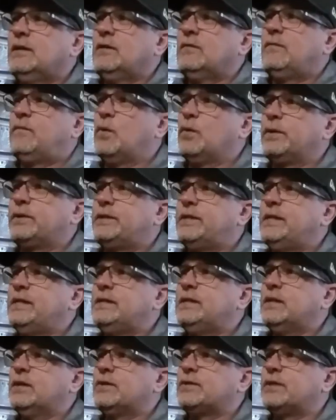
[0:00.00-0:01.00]

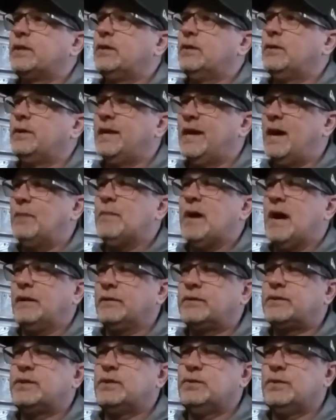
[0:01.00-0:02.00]
14 years ago. Yeah,
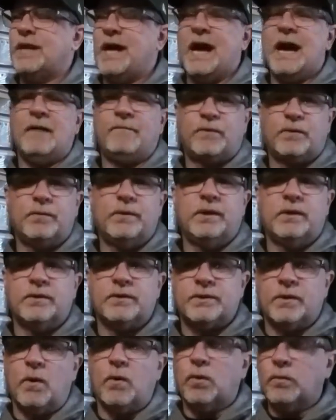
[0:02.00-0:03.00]
about 2.5, 3
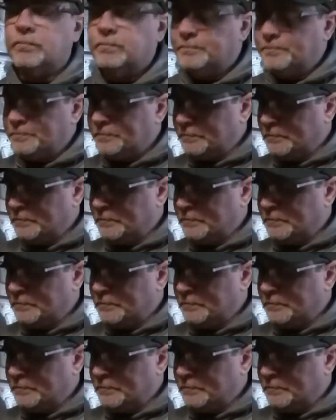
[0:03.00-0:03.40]
years old.